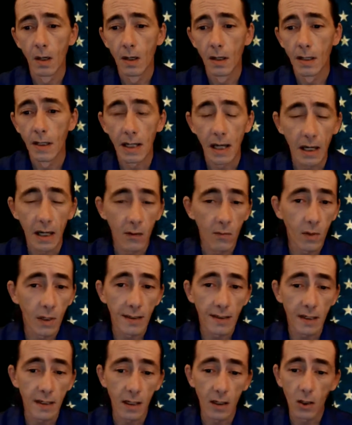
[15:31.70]

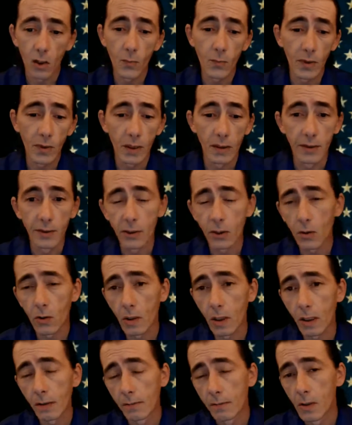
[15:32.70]
Anyways, I hope you
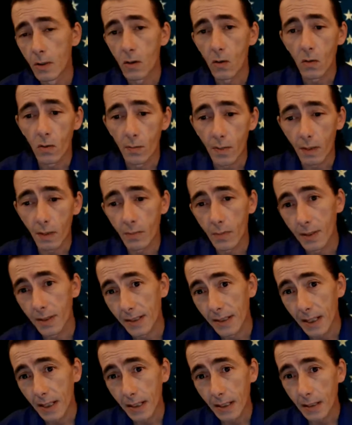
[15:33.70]
enjoy. Remember to
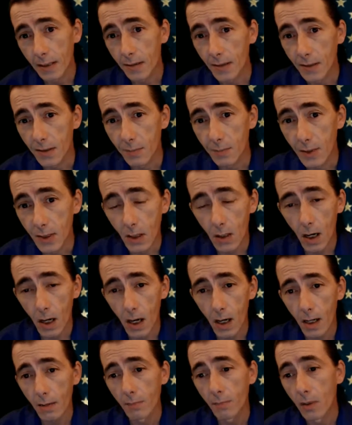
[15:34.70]
like and
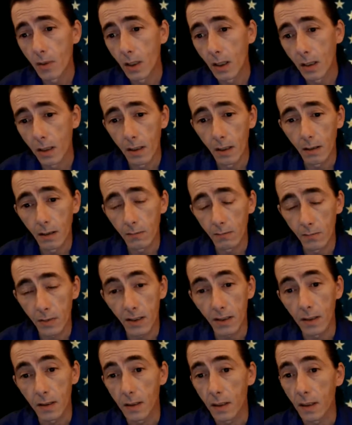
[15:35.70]
subscribe, and
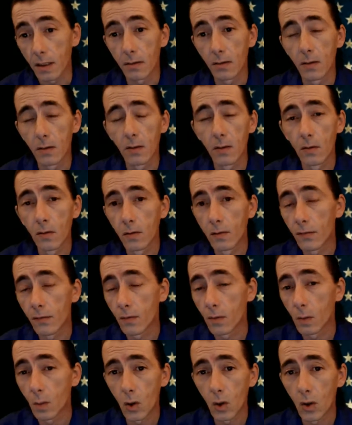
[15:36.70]
stay tuned
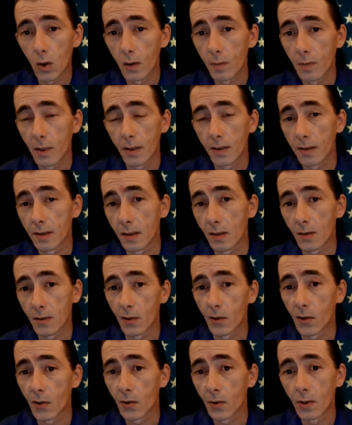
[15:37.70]
for more because there's a
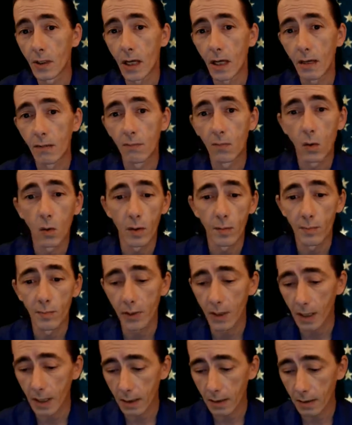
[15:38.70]
whole lot more
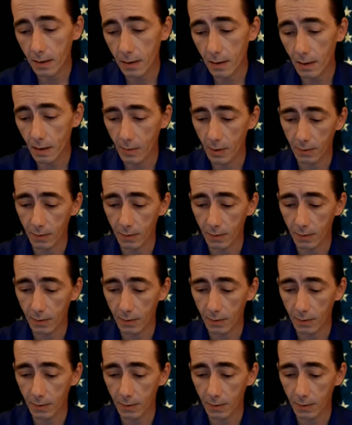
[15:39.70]
planned coming.